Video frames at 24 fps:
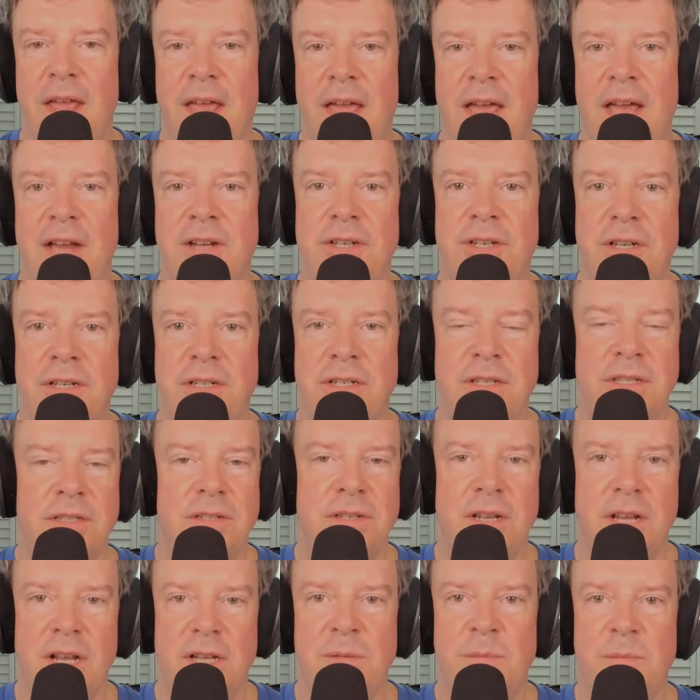actually
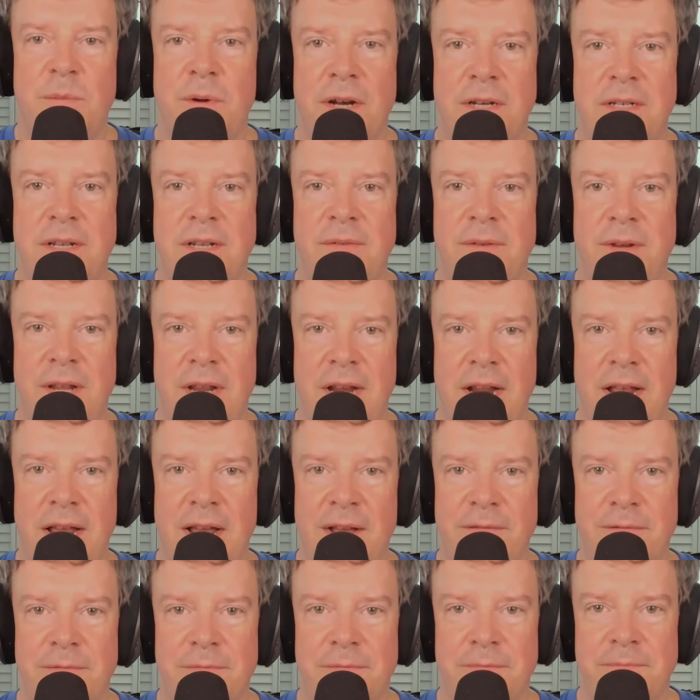just cuts productivity in
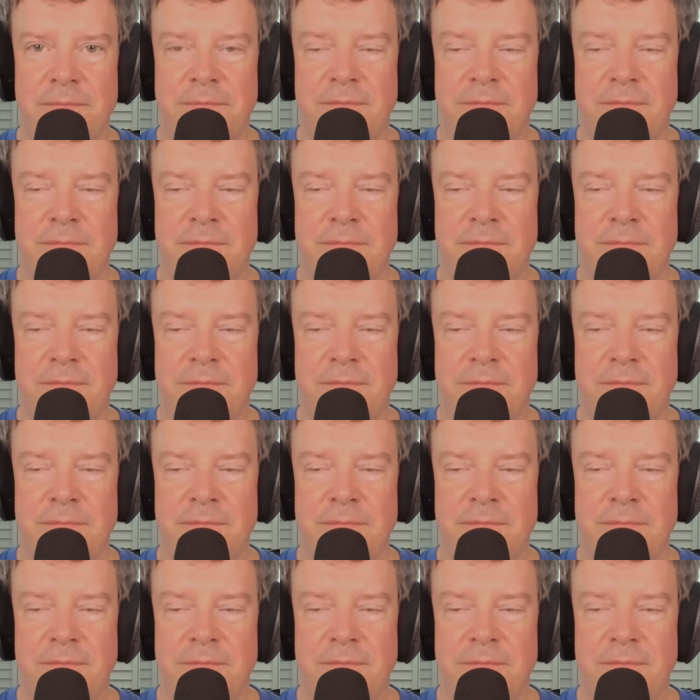half.